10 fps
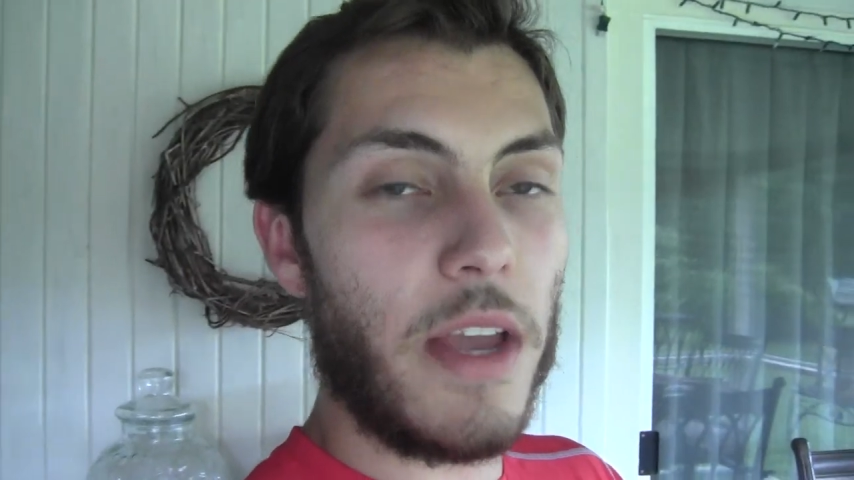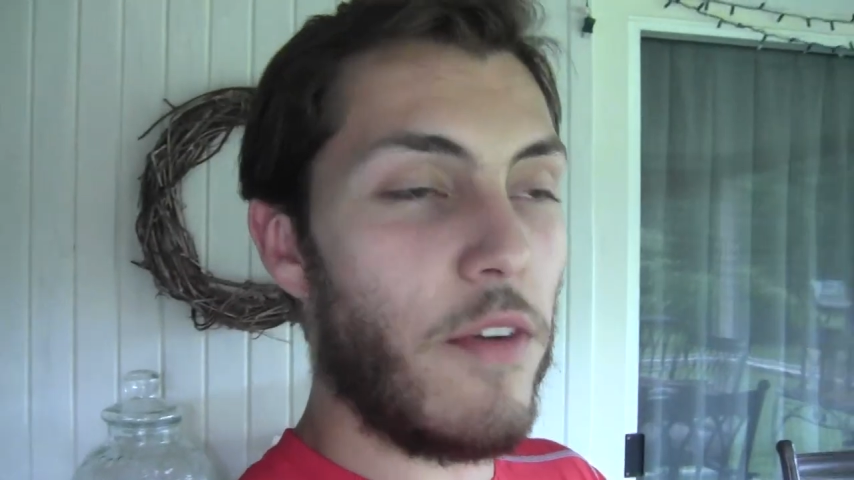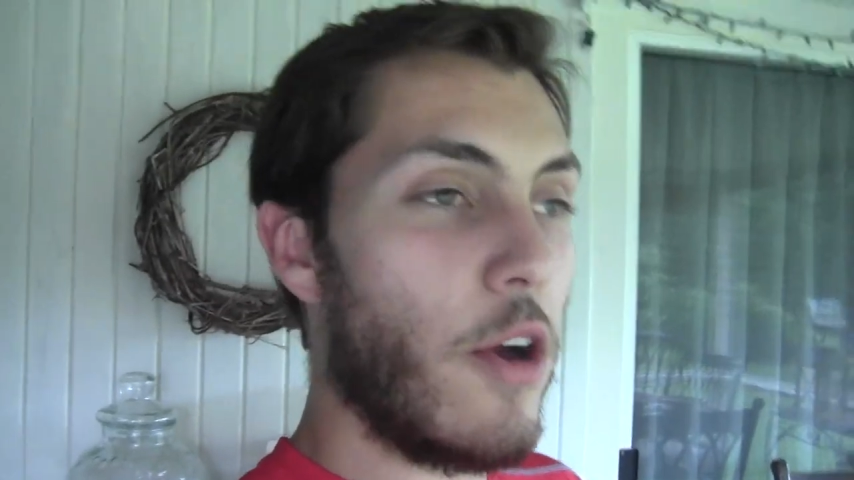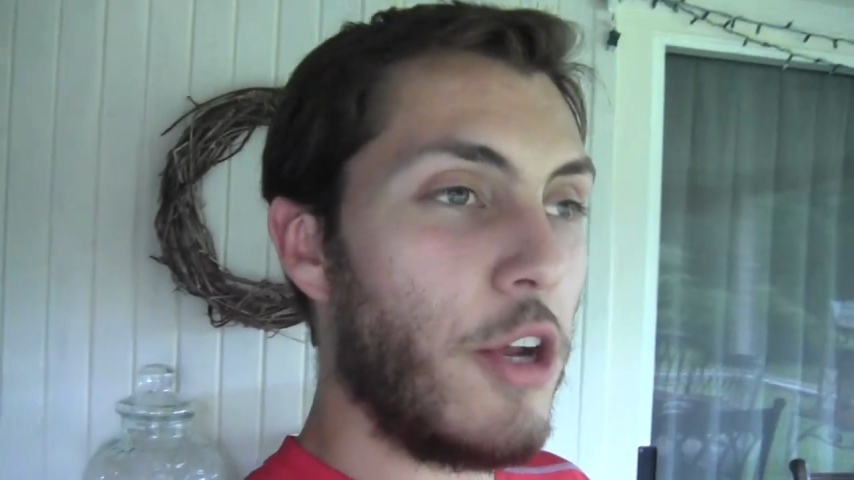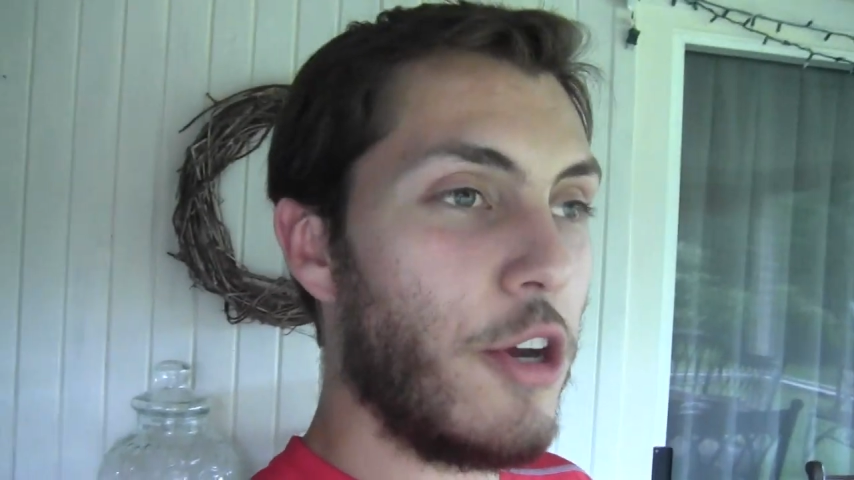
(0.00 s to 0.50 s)
I've
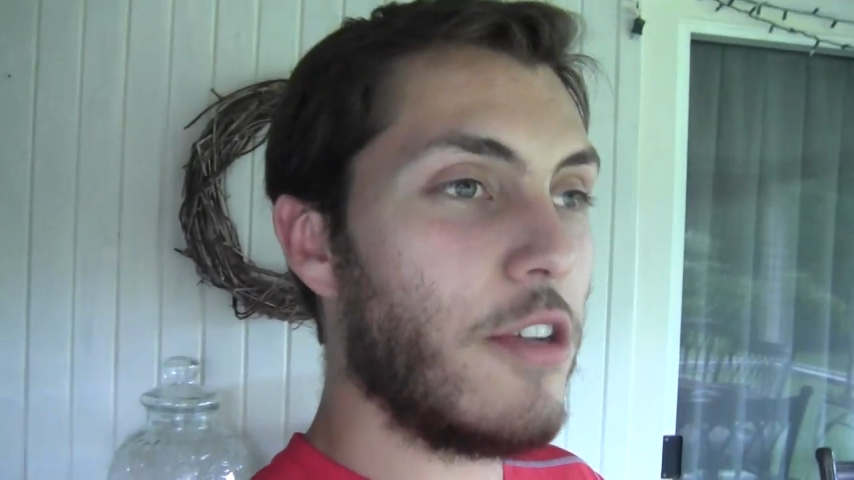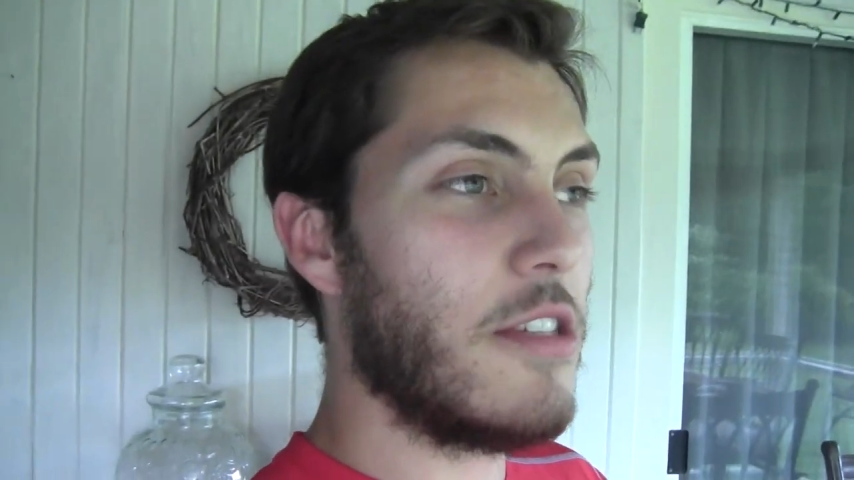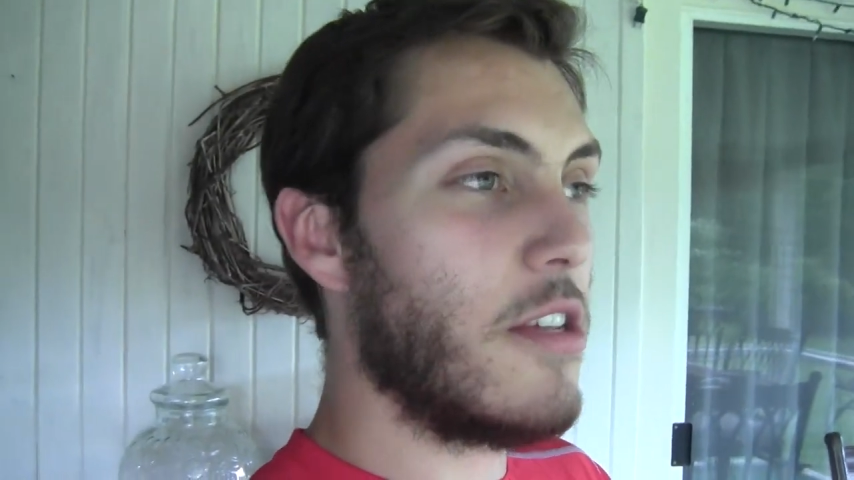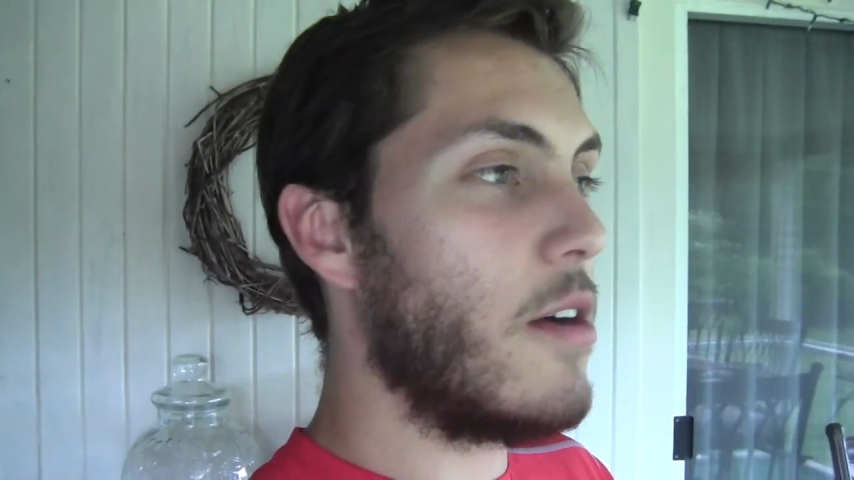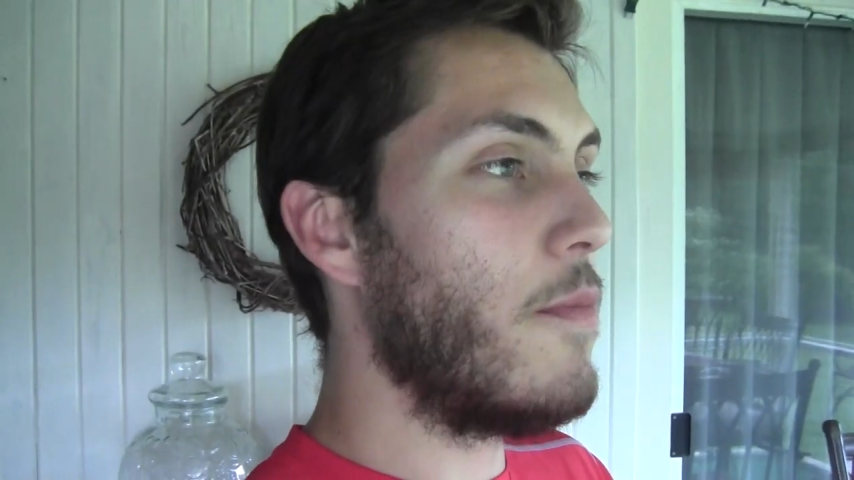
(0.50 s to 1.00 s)
already heard
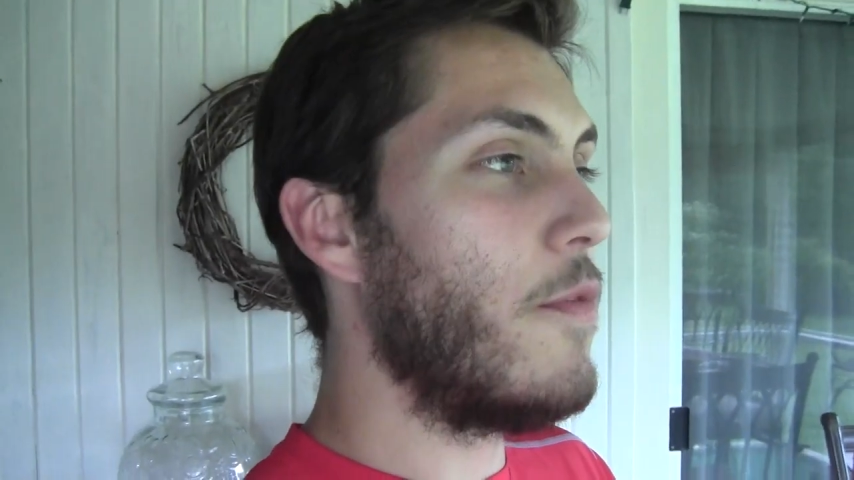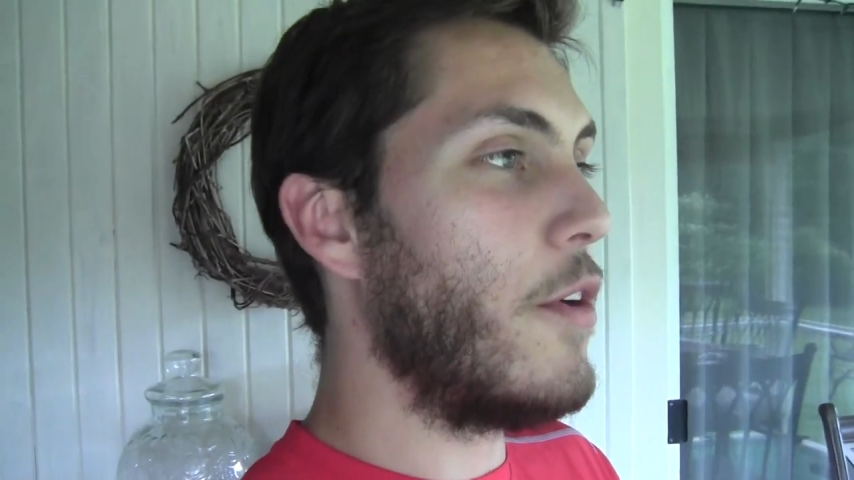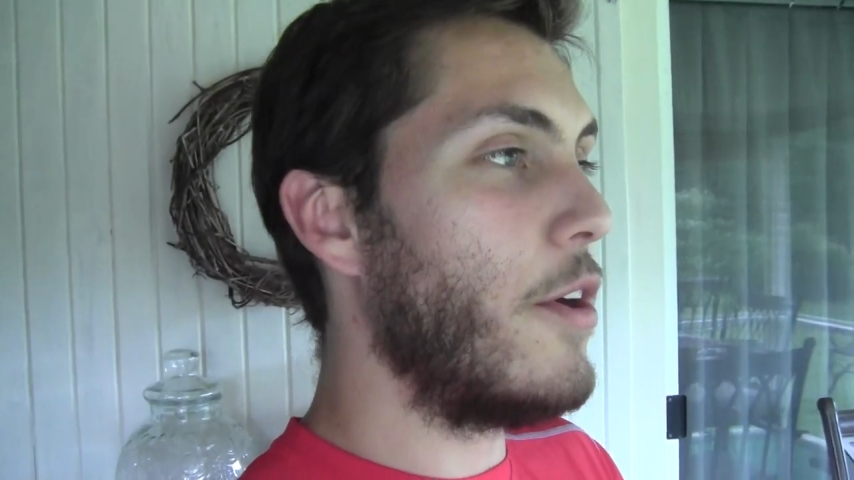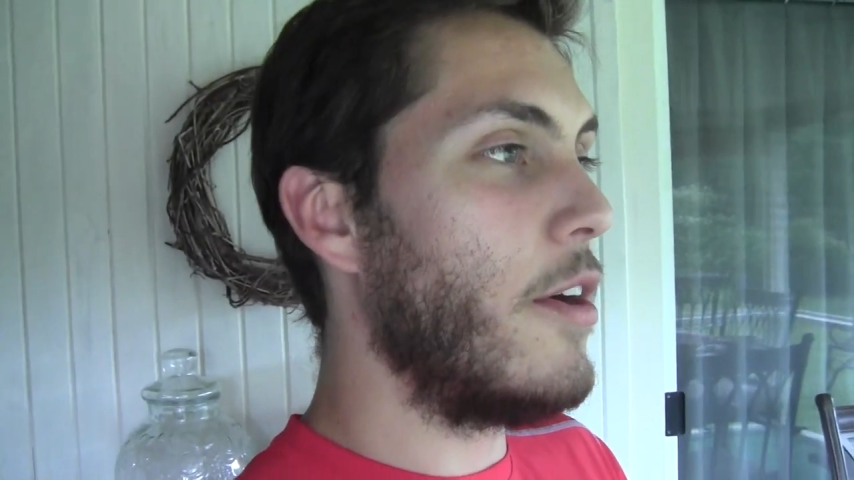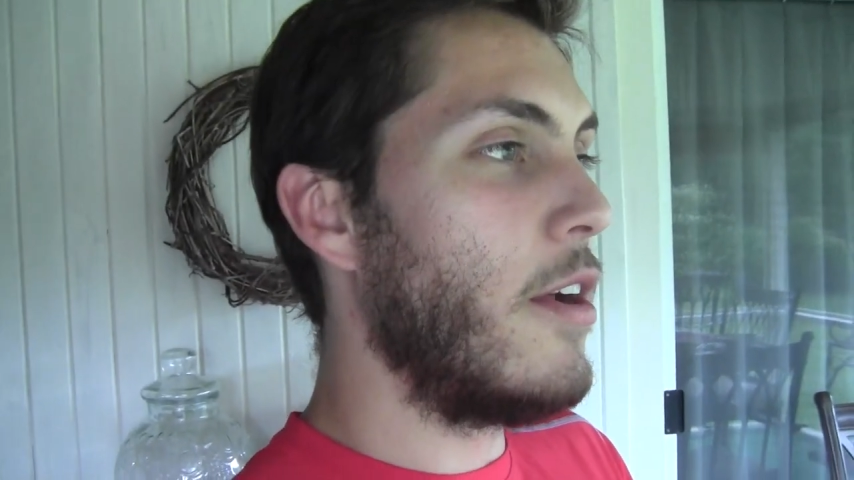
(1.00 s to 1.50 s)
some
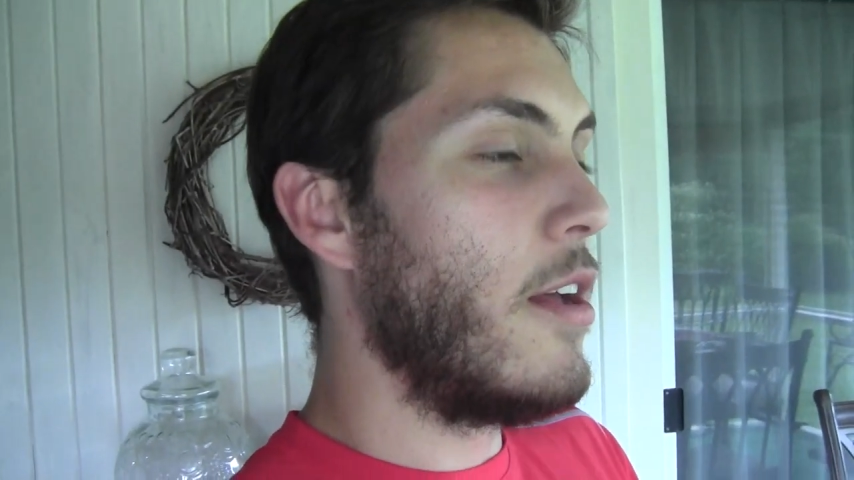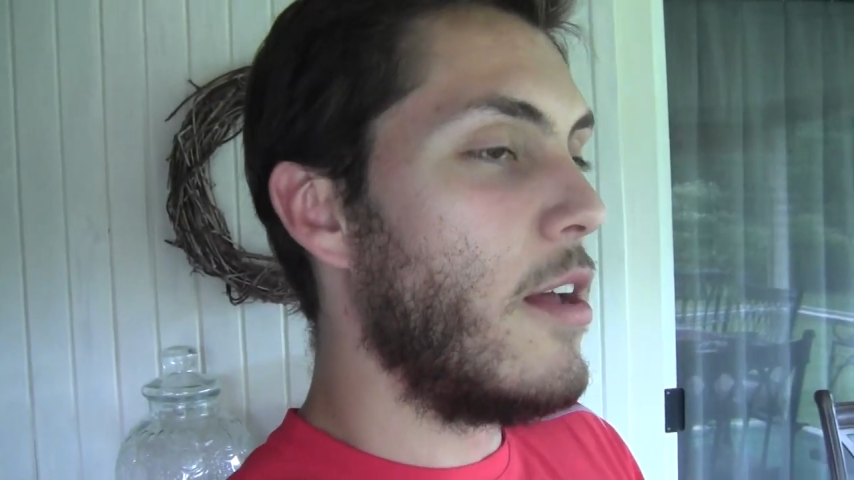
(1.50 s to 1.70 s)
for,